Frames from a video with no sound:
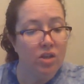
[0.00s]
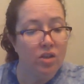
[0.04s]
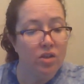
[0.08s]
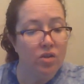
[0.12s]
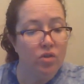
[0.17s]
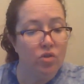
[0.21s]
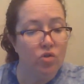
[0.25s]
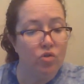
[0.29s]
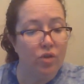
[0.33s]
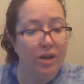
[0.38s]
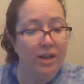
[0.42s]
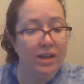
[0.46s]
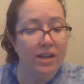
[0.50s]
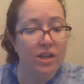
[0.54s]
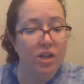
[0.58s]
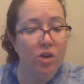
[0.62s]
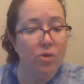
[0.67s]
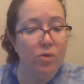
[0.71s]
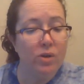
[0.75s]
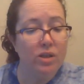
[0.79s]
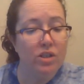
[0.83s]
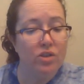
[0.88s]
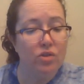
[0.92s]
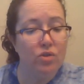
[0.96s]
Dreading
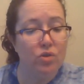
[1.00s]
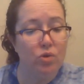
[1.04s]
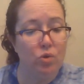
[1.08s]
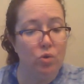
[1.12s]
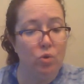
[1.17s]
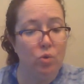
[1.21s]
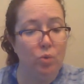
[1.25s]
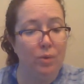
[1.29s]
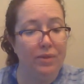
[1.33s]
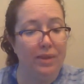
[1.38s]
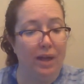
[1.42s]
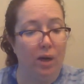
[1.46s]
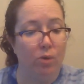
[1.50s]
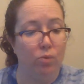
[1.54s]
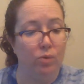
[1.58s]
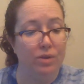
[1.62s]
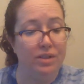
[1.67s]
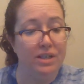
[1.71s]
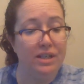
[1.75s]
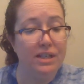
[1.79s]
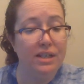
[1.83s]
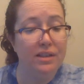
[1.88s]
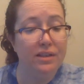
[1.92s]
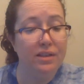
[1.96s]
going to school with that
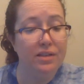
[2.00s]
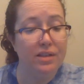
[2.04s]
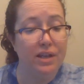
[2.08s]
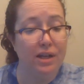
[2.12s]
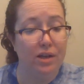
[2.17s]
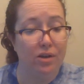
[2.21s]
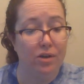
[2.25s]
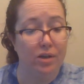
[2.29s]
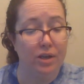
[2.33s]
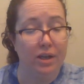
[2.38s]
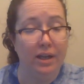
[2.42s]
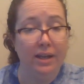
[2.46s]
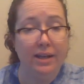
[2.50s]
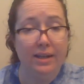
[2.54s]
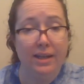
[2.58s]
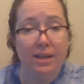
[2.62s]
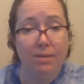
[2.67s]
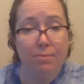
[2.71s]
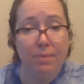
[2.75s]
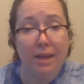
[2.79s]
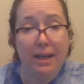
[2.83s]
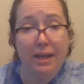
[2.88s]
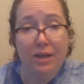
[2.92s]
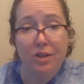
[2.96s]
ridiculous haircut,
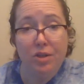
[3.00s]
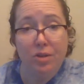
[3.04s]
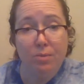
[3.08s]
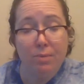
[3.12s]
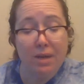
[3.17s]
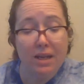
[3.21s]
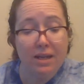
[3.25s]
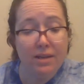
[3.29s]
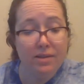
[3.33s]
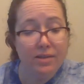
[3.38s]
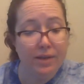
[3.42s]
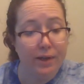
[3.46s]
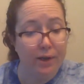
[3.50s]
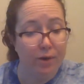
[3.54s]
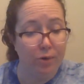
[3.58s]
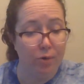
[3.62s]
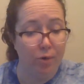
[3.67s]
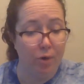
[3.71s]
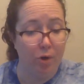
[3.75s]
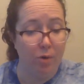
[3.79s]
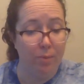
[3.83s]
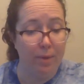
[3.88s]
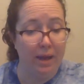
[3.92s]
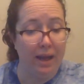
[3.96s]
he'd managed to make his hair
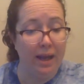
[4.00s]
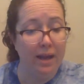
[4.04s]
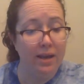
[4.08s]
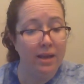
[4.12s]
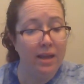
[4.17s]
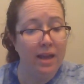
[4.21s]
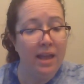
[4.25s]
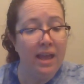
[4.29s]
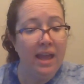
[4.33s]
grow back,